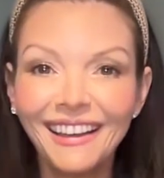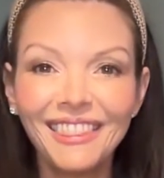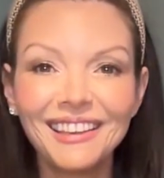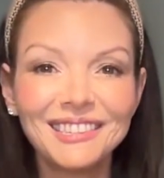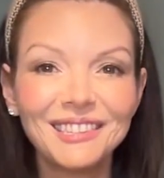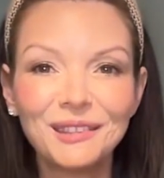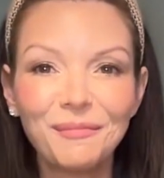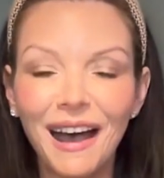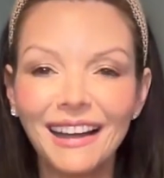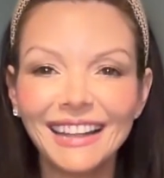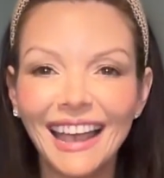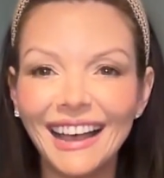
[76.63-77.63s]
This is the
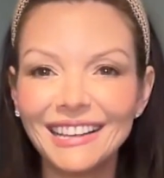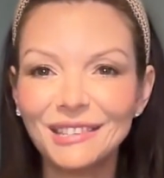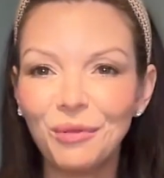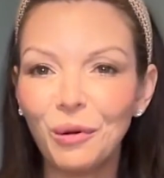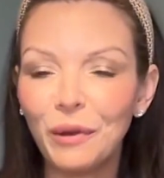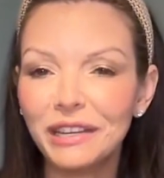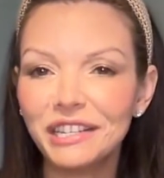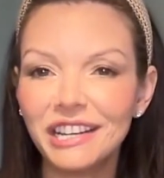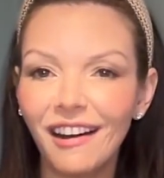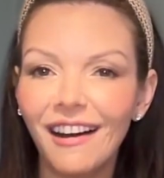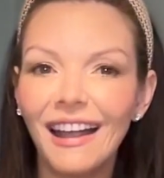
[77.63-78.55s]
podcast where we share